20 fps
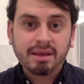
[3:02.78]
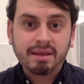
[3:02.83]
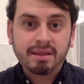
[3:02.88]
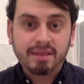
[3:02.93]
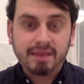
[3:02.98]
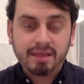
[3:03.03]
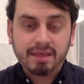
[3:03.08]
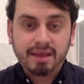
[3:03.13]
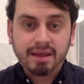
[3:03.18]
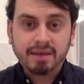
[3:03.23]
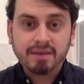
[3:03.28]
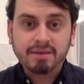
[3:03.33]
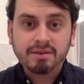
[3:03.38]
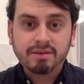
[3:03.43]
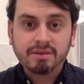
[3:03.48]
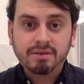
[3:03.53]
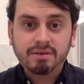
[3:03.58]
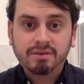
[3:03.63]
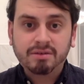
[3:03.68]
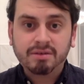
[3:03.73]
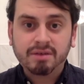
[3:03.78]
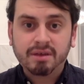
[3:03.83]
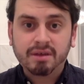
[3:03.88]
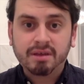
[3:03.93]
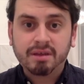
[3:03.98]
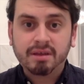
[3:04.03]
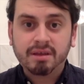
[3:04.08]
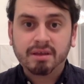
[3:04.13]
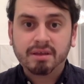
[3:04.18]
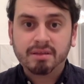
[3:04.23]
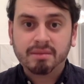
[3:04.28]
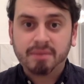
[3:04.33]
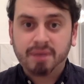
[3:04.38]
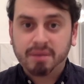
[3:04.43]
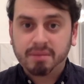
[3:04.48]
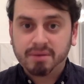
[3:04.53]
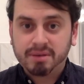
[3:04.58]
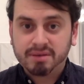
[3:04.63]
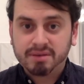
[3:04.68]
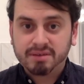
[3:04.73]
Now that concludes my
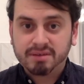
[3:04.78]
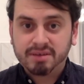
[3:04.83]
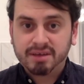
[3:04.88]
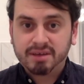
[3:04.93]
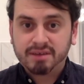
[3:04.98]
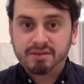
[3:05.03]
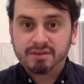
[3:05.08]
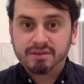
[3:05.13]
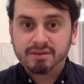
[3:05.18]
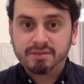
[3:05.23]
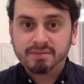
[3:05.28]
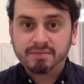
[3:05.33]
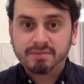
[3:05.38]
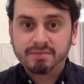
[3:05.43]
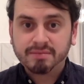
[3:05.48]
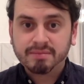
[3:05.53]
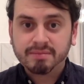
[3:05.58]
presentation.